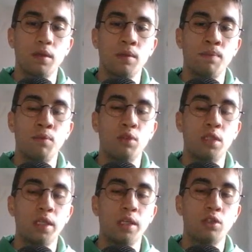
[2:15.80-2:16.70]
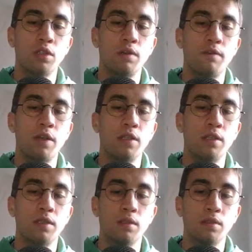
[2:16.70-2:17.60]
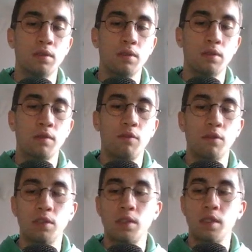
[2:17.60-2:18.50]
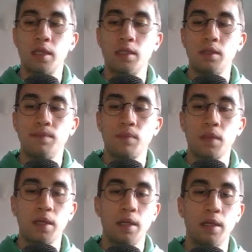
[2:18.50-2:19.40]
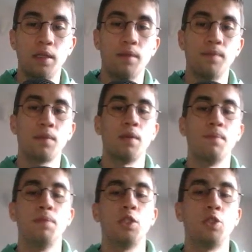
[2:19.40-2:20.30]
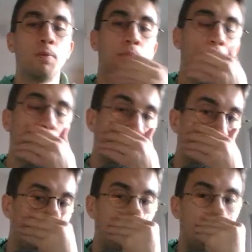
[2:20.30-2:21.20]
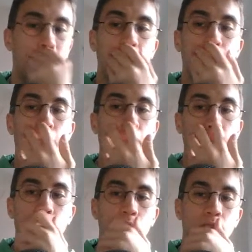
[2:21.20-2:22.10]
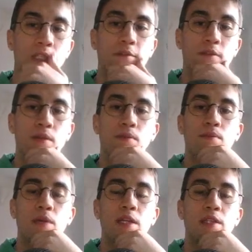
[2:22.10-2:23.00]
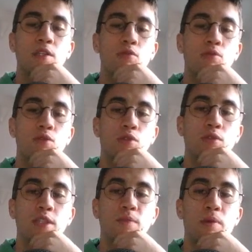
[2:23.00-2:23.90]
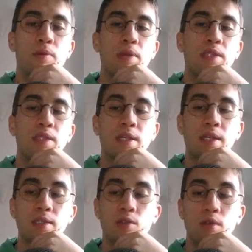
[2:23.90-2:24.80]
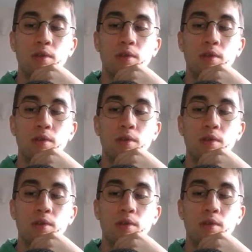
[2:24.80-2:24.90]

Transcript: putting another defender for this knight, and Bishop E7 by Lazaro Bruzon that prepares the castle.